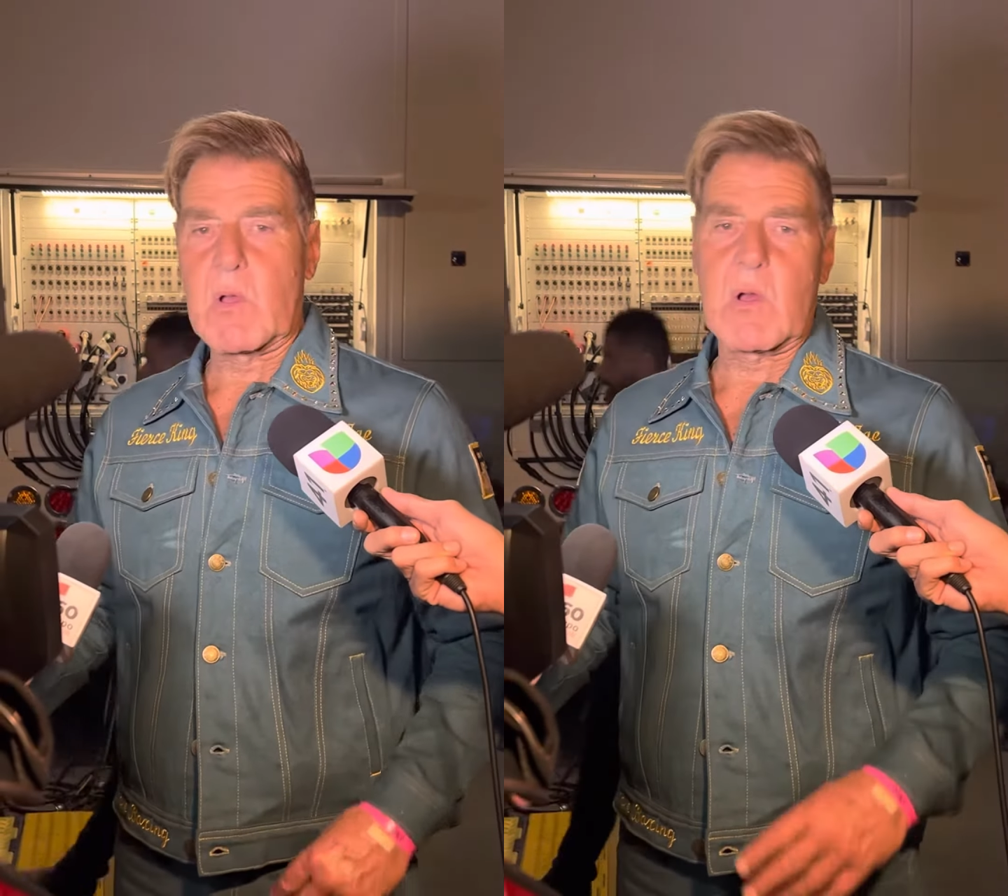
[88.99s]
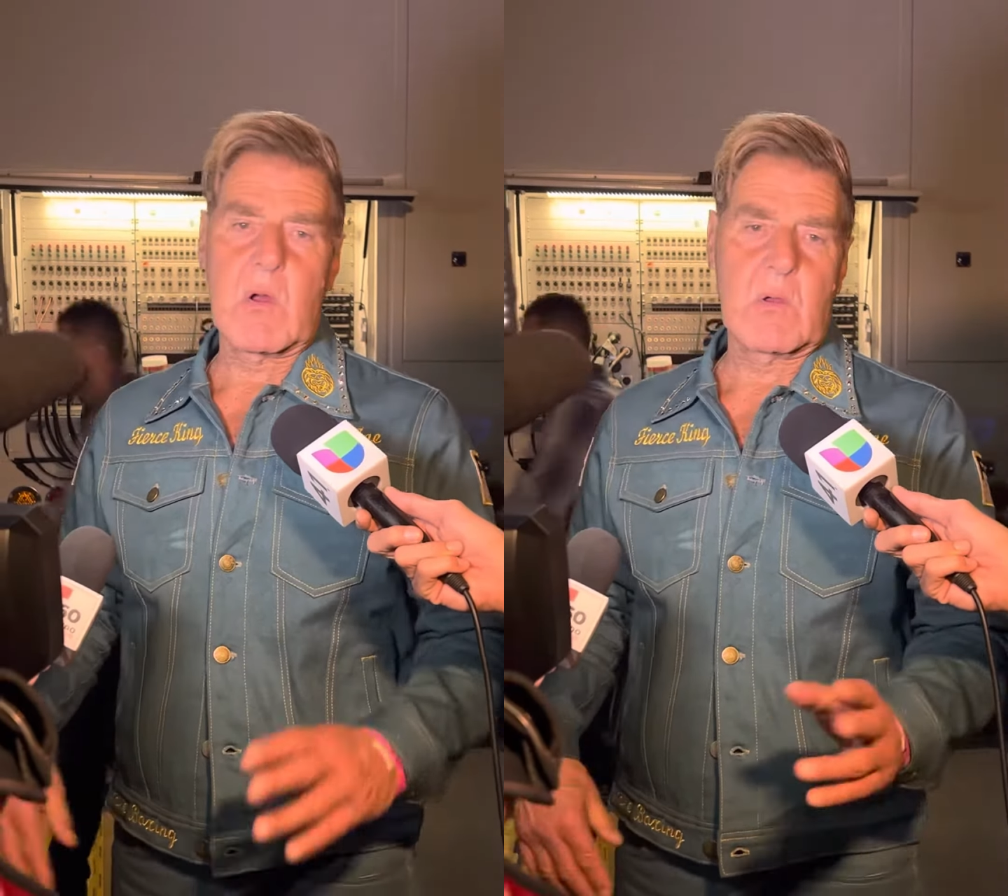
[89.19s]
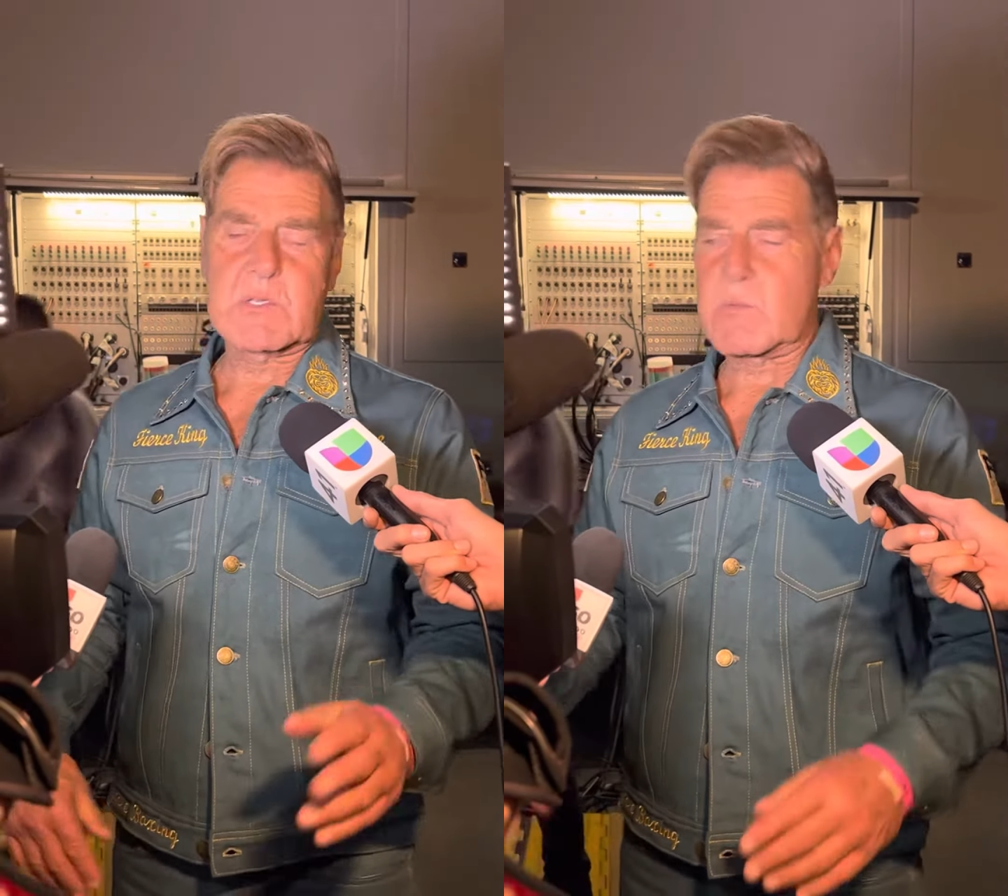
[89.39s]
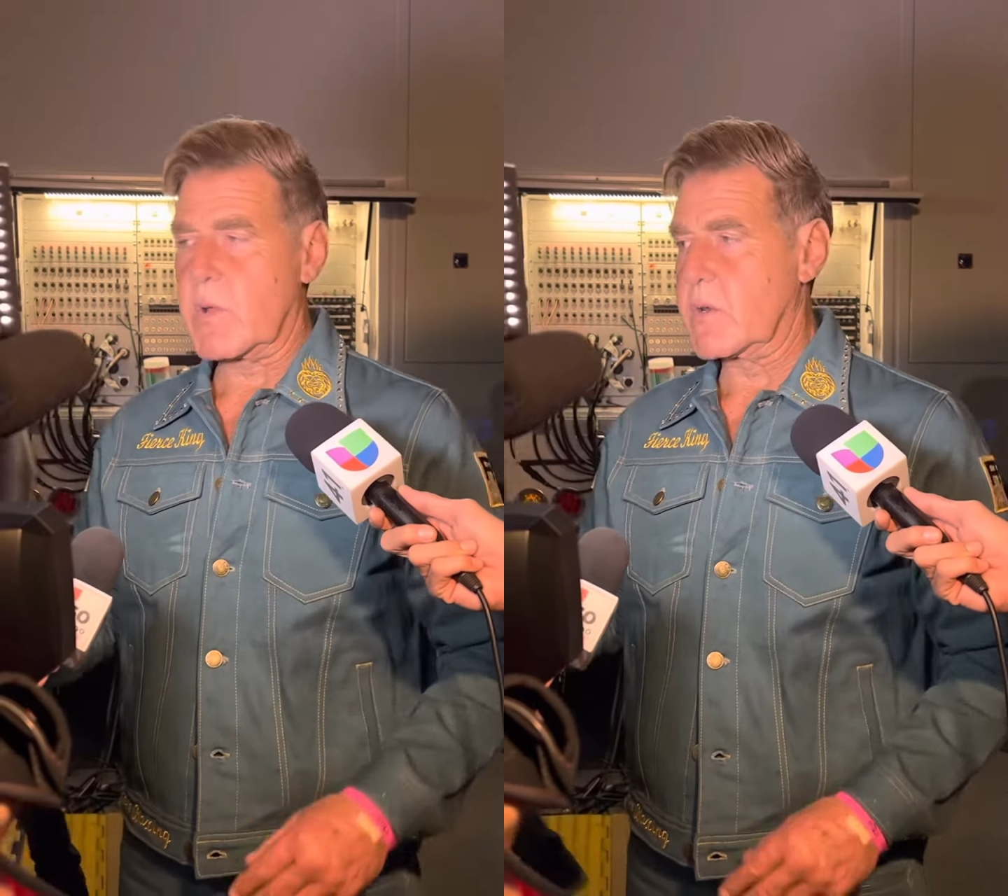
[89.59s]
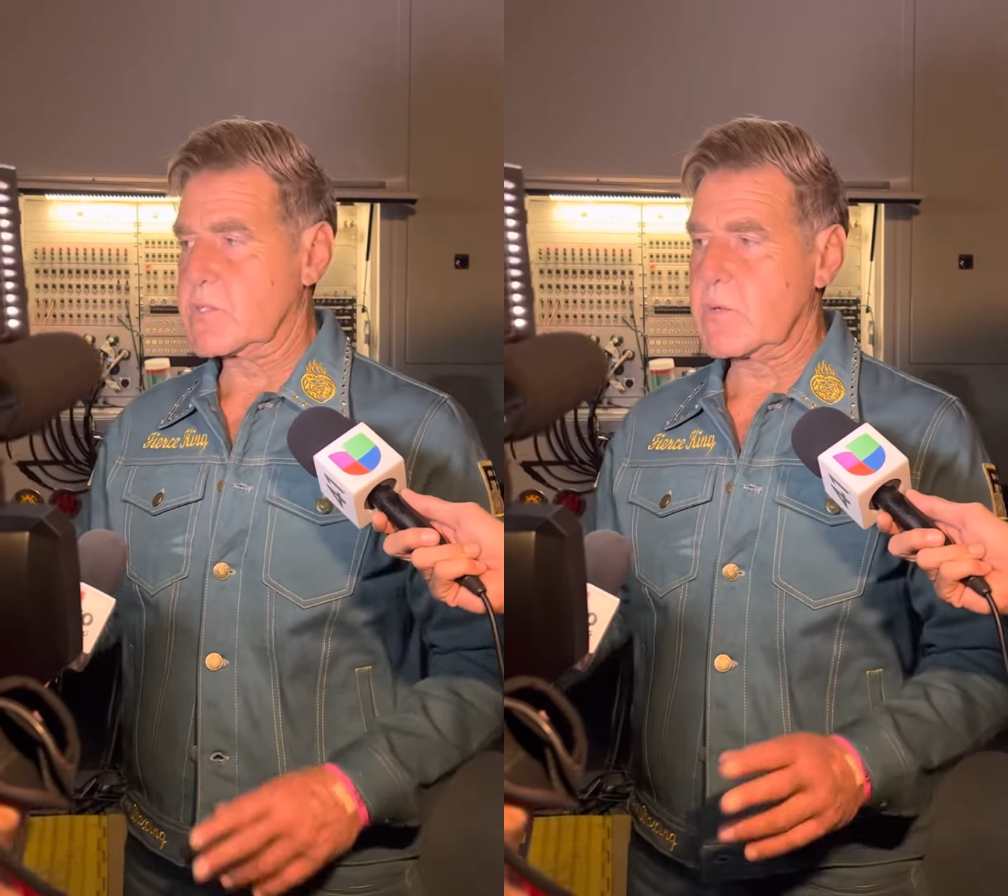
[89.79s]
oh, it's a one
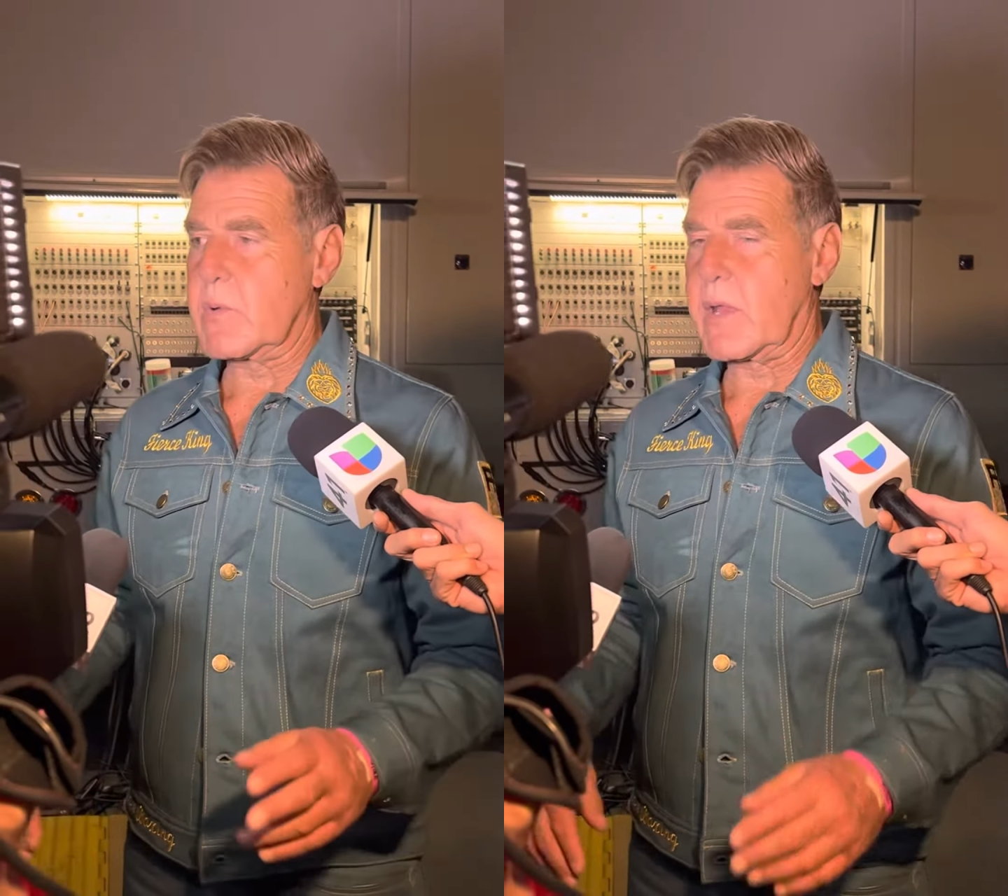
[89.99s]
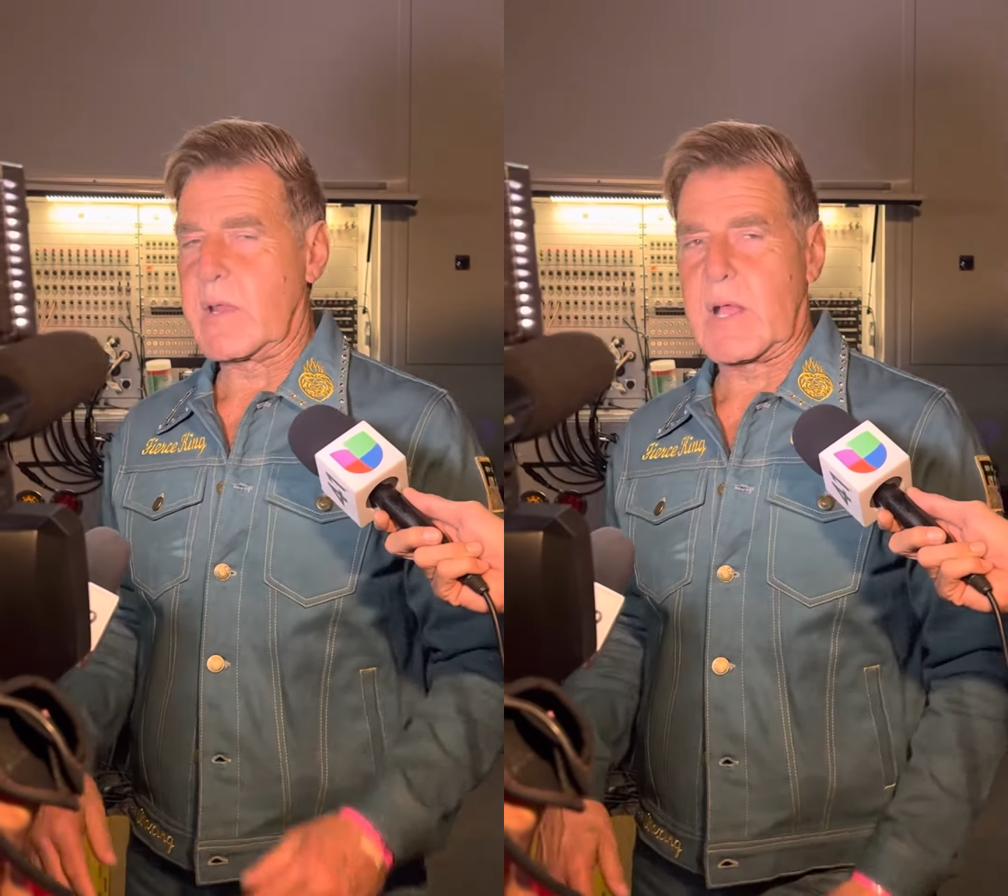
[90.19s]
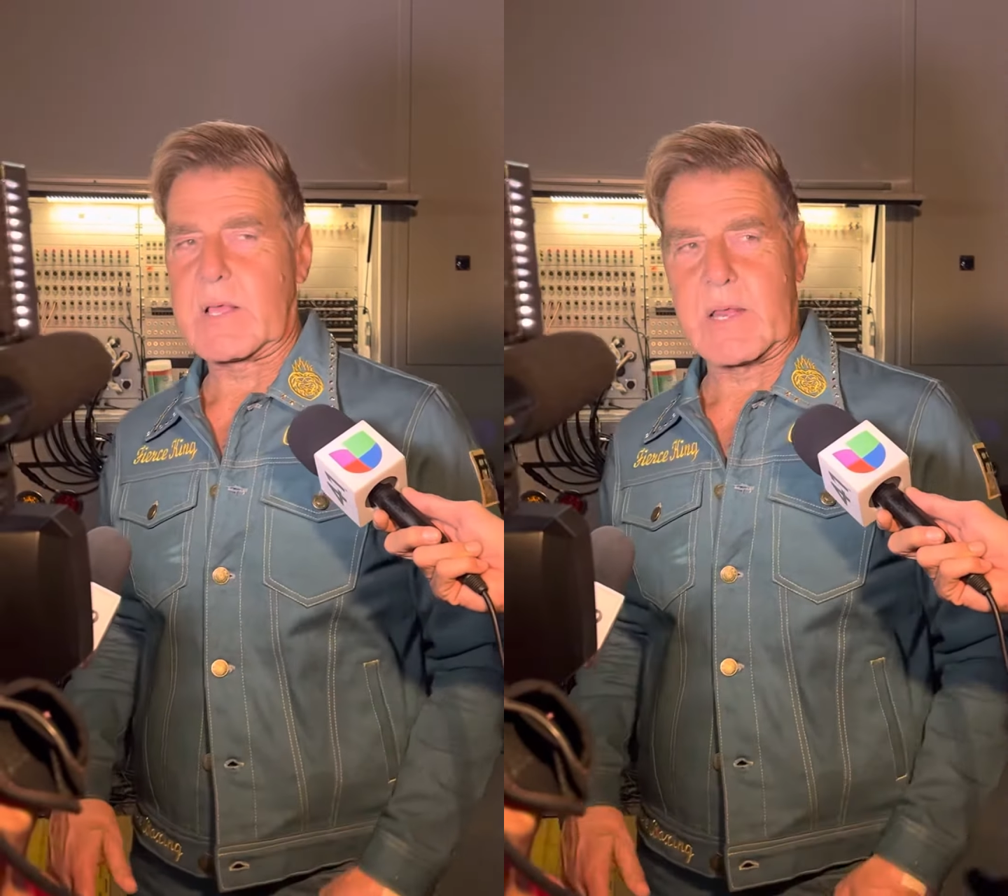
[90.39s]
or two round knockout.